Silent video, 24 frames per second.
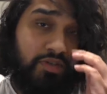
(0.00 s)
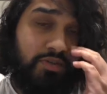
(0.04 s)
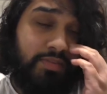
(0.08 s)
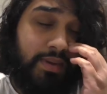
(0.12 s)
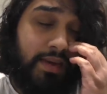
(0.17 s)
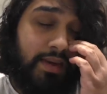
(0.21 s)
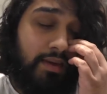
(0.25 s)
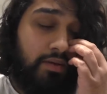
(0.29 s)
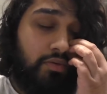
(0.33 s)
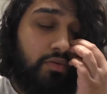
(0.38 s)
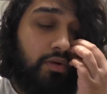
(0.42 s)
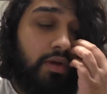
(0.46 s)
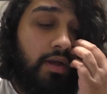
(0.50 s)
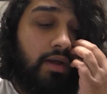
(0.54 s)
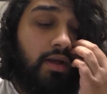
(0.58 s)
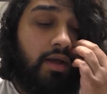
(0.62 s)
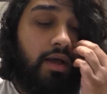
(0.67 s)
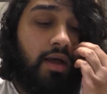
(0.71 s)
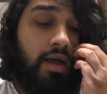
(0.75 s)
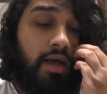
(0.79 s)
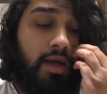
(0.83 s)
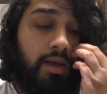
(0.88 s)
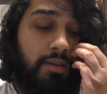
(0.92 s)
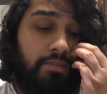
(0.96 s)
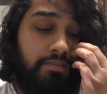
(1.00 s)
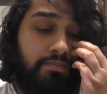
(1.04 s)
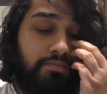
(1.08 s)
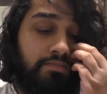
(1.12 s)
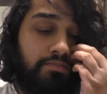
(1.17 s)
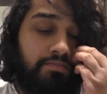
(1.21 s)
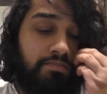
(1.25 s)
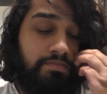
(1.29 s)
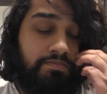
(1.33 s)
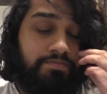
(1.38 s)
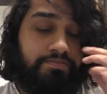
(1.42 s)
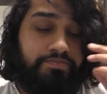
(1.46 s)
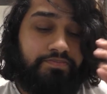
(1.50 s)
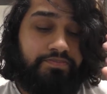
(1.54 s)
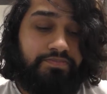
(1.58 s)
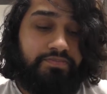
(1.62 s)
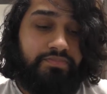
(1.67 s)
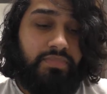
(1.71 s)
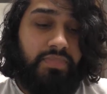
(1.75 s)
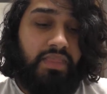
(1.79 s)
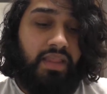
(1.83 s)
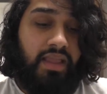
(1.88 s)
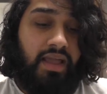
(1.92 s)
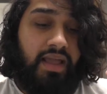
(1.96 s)
to bow. And
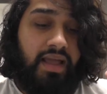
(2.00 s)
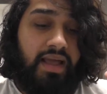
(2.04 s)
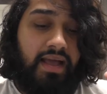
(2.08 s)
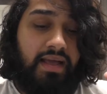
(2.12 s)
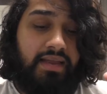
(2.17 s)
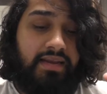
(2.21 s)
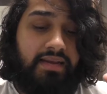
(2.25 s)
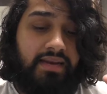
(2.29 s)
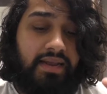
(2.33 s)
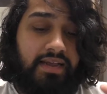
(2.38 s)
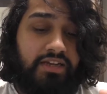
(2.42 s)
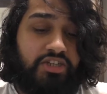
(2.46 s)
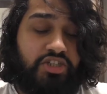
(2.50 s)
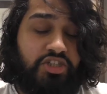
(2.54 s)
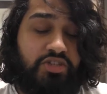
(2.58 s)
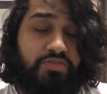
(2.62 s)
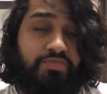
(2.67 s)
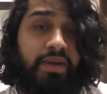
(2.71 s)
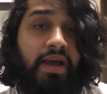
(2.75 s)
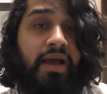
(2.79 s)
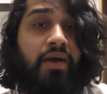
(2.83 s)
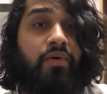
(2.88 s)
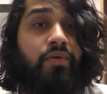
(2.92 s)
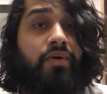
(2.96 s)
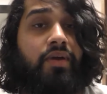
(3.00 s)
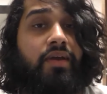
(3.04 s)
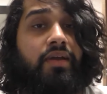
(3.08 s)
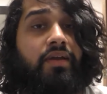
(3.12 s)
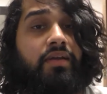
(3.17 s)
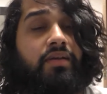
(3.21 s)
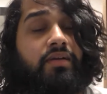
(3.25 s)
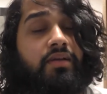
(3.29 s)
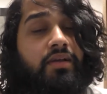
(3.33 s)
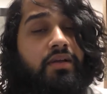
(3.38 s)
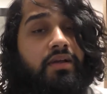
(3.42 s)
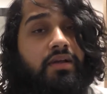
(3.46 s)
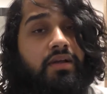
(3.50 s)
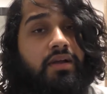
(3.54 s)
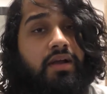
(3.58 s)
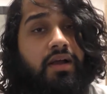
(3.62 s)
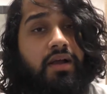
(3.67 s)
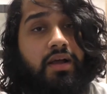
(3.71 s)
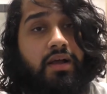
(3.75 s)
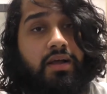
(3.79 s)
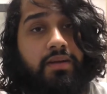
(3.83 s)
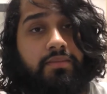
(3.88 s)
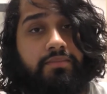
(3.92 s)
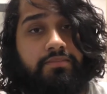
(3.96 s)
as she's bowing,
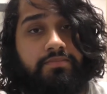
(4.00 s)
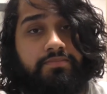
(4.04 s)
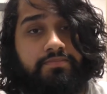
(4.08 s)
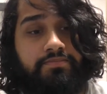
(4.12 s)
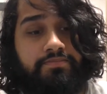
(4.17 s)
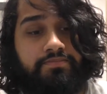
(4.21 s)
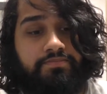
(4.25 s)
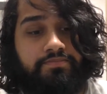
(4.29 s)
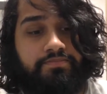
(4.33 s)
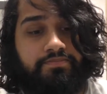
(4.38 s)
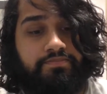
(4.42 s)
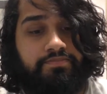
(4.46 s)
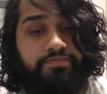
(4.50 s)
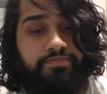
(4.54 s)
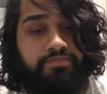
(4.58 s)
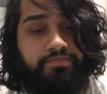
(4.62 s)
Kaylee